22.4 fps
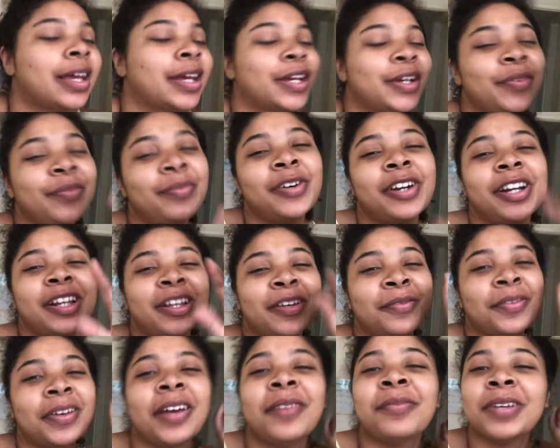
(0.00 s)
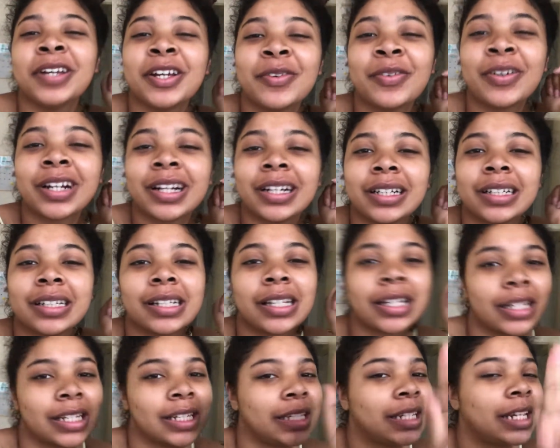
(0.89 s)
Good morning, mama. We're
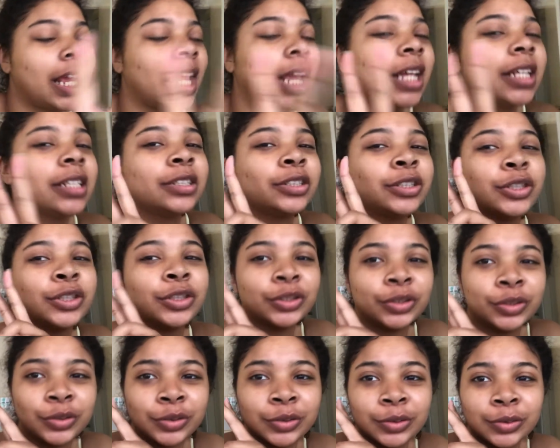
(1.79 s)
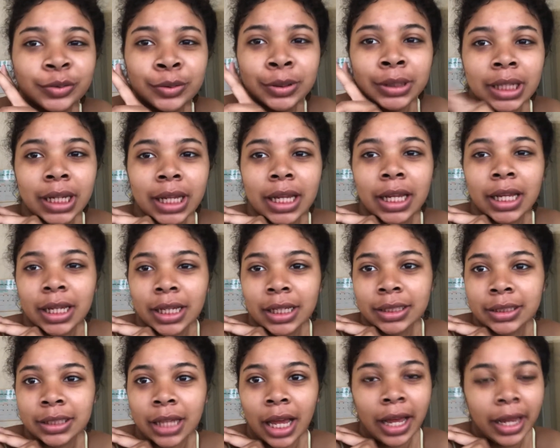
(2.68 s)
on day 2,
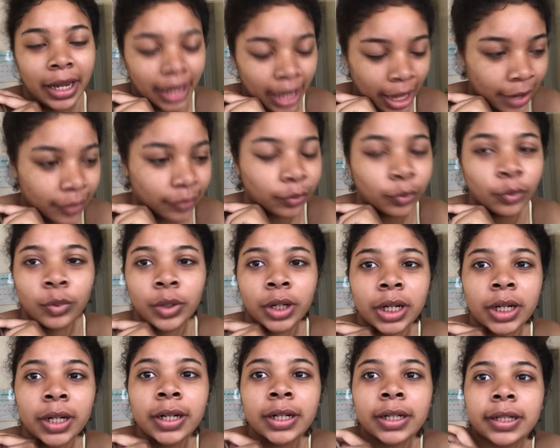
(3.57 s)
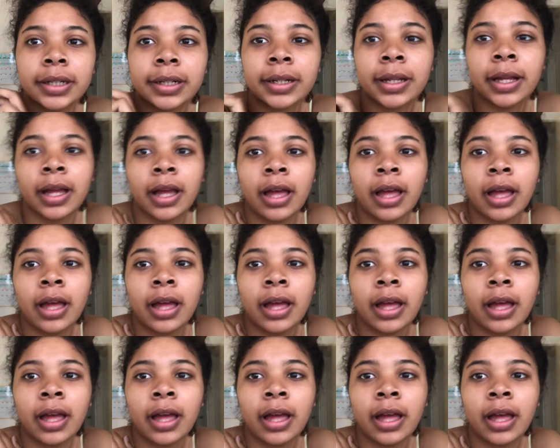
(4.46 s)
and I have work